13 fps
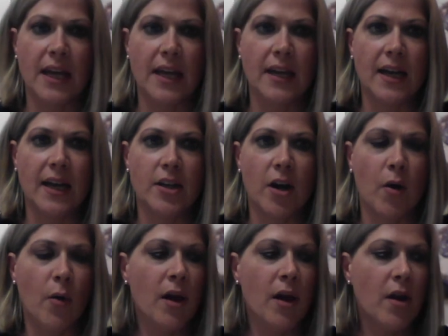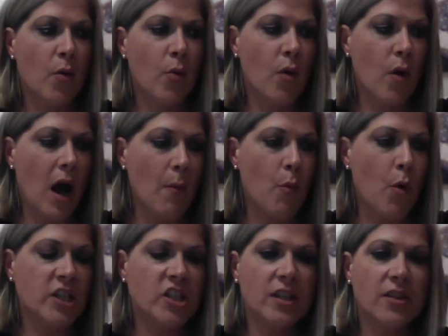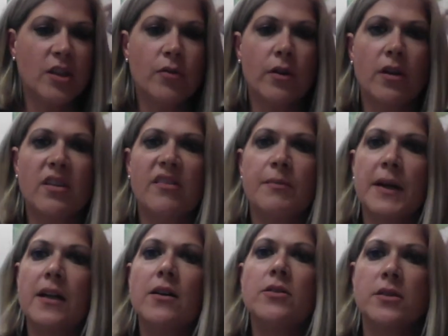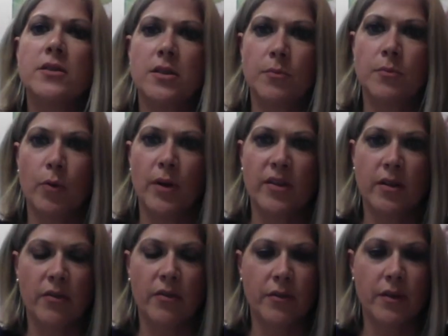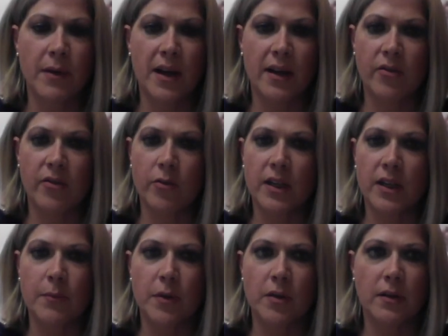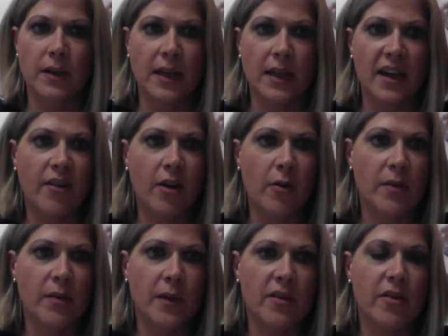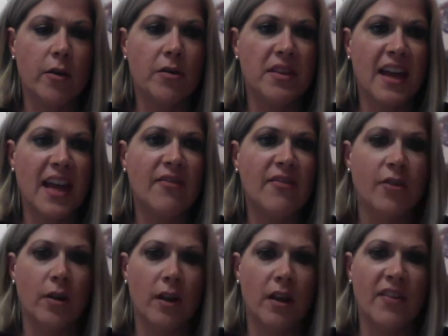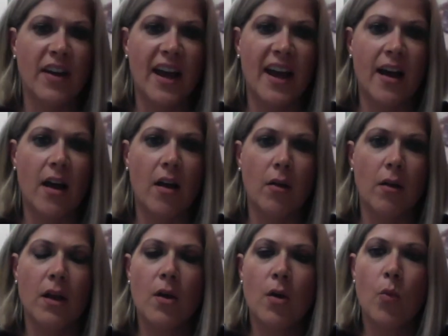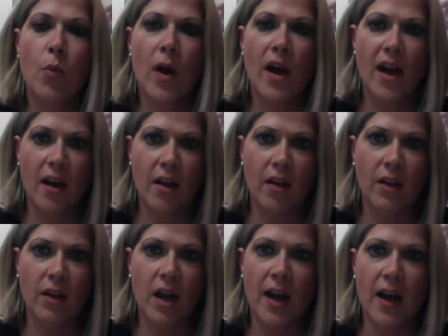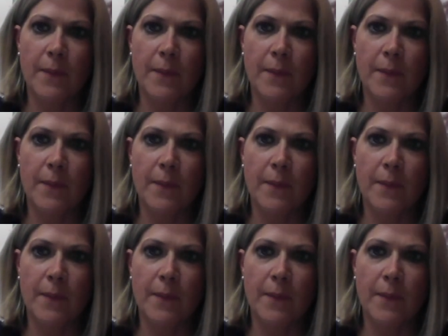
And I know watching the growth of my own 2 boys go through the Montessori community, I've always been so thankful of how well